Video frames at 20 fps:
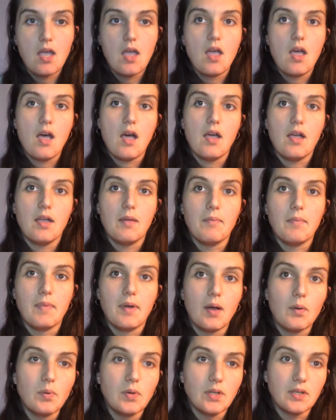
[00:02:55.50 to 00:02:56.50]
I
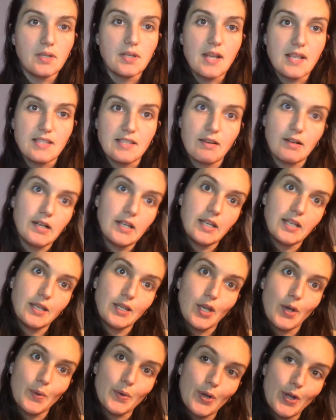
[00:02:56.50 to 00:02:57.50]
wouldn't necessarily go
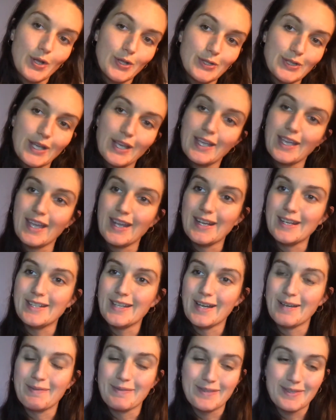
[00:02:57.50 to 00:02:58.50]
on holiday
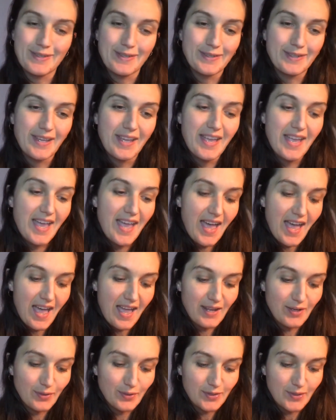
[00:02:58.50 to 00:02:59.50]
anytime soon. And
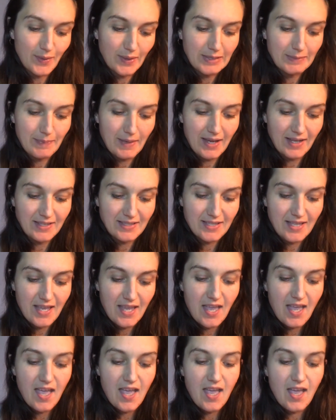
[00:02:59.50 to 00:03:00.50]
also expect
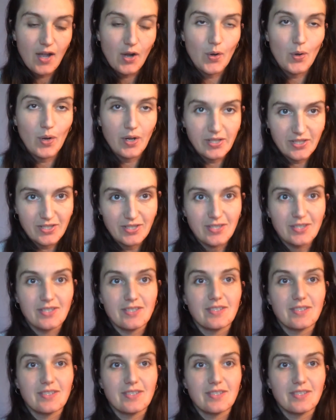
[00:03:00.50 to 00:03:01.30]
questions